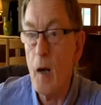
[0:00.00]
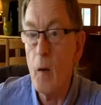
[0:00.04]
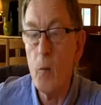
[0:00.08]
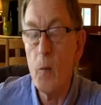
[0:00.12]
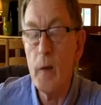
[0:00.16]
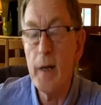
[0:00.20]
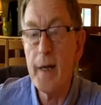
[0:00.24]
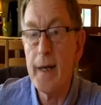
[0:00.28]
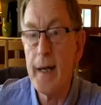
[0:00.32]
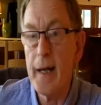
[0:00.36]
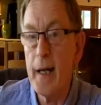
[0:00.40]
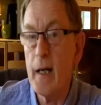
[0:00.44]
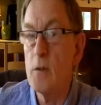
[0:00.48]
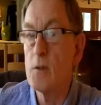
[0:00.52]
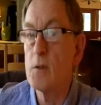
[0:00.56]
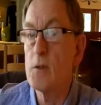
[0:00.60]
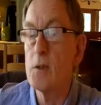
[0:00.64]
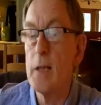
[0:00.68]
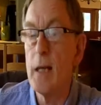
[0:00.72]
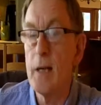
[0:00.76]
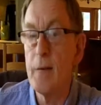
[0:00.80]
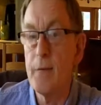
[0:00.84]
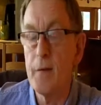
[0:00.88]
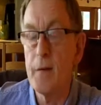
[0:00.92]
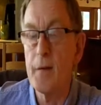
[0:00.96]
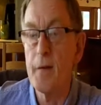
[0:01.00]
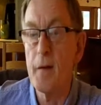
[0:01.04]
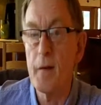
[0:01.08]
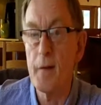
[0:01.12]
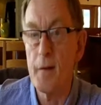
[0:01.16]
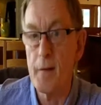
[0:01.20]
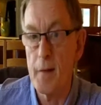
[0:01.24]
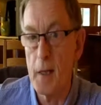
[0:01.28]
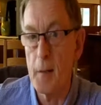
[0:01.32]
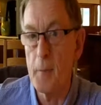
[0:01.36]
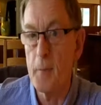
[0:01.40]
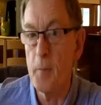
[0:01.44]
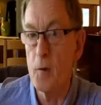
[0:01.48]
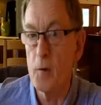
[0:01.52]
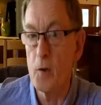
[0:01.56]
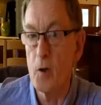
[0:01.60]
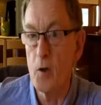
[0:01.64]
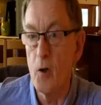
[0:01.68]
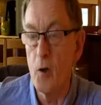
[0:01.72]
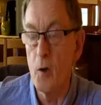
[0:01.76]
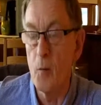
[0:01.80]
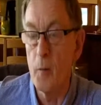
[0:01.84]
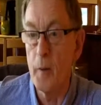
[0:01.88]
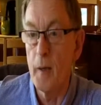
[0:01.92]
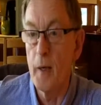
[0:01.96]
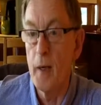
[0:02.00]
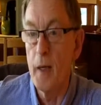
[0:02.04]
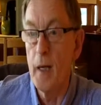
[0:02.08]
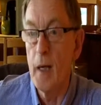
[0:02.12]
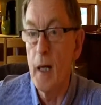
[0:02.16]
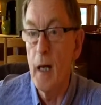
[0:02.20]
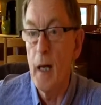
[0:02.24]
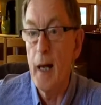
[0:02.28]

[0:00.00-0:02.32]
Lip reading: And we counted everything that they put up,